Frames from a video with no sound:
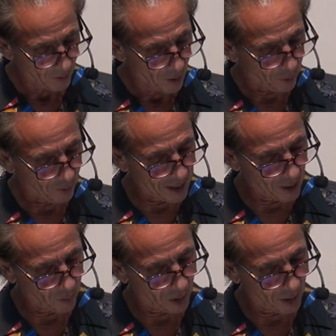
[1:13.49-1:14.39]
For many
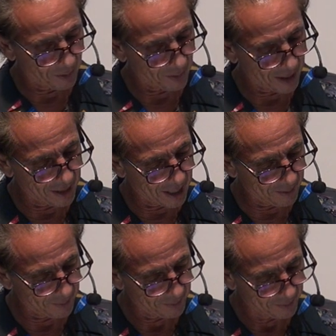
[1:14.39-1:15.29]
will come in my
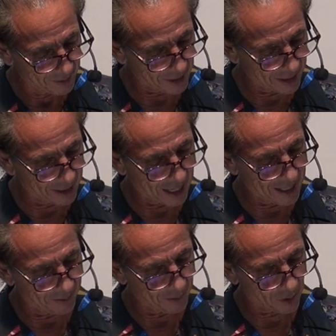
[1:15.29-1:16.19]
name, saying, "I
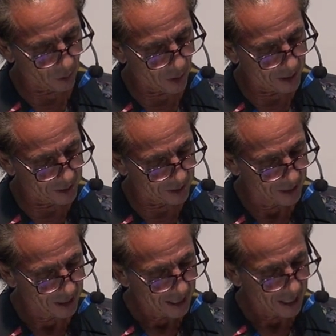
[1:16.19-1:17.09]
am the Christ,"
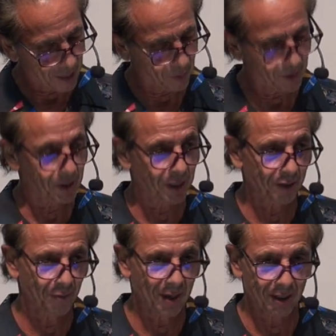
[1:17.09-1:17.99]
and will
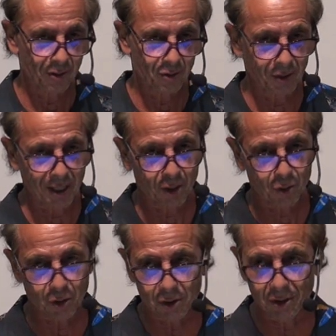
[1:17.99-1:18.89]
deceive many. There's a lot of
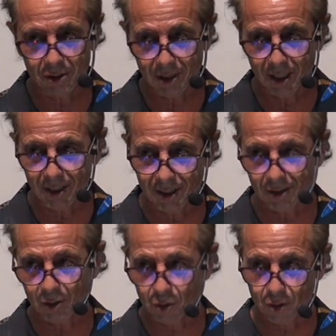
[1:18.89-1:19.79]
Christians saying that
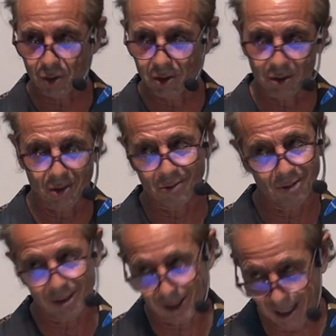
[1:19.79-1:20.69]
they're Christians, and they're
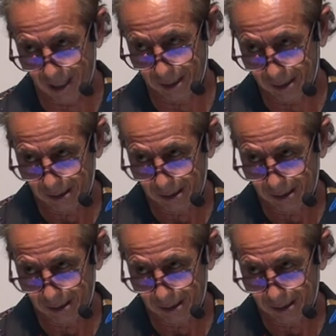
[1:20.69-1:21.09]
really not.